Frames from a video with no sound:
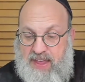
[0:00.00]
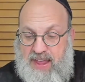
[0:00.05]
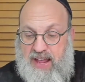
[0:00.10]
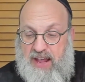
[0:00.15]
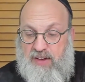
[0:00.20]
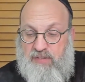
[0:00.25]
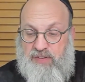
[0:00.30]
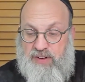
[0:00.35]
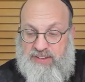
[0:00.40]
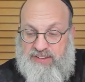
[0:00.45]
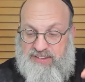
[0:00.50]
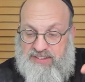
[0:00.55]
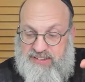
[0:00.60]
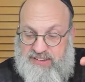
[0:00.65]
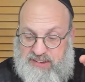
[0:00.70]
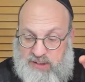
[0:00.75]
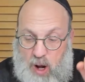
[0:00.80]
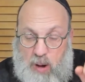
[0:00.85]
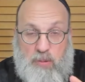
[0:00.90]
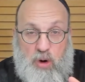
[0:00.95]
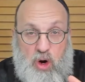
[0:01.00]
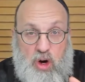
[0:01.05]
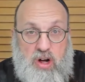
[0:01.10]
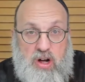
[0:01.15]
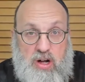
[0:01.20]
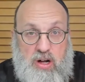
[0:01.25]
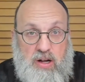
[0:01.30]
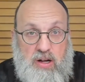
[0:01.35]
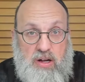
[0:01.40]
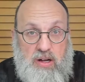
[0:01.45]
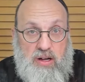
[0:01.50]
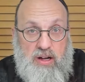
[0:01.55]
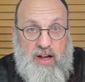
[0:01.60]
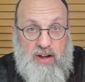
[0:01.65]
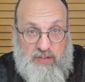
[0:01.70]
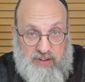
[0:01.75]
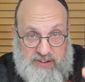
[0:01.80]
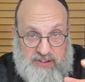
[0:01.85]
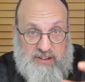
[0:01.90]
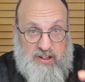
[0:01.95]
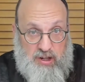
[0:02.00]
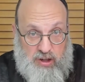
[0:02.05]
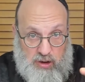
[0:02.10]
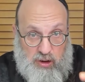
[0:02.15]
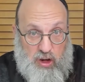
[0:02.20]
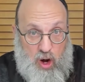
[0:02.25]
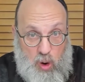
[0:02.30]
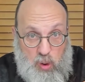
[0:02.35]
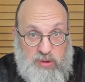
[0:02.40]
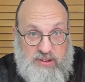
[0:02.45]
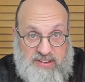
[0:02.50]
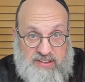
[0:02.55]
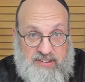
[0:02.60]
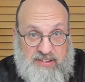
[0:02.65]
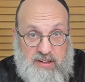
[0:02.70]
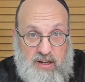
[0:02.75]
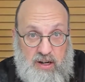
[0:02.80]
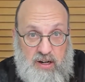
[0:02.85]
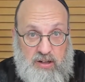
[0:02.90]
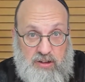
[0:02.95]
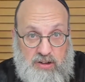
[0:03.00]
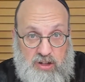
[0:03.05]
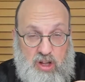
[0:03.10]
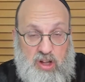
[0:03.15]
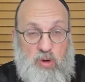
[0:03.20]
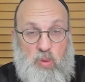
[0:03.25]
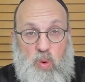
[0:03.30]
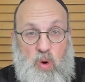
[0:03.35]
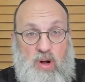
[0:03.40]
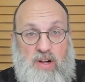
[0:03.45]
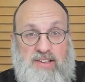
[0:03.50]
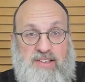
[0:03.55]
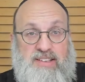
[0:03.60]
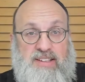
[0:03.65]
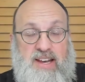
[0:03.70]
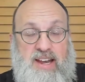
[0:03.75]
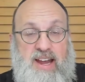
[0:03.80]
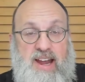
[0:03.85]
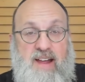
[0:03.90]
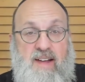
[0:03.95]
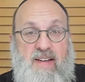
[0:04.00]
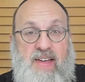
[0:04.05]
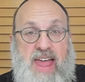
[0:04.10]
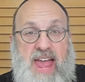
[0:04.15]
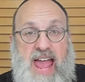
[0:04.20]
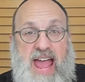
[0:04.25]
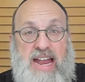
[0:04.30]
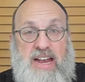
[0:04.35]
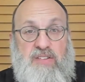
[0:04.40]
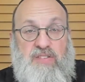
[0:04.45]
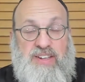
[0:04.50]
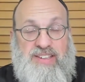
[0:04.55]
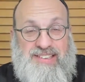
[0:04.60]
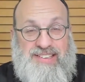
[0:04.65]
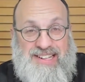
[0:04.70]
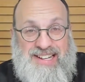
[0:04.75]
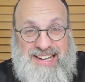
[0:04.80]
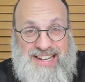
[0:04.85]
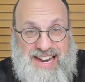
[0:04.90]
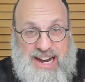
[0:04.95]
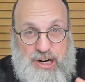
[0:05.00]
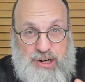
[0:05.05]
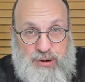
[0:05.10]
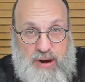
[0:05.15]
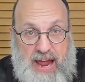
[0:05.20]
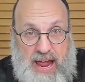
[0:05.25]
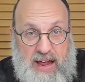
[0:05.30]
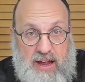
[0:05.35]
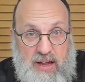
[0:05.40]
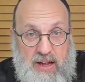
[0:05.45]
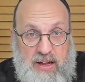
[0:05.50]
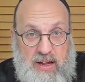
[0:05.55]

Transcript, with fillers: If it's samuch, if it's close to the walled city, and if it's near it,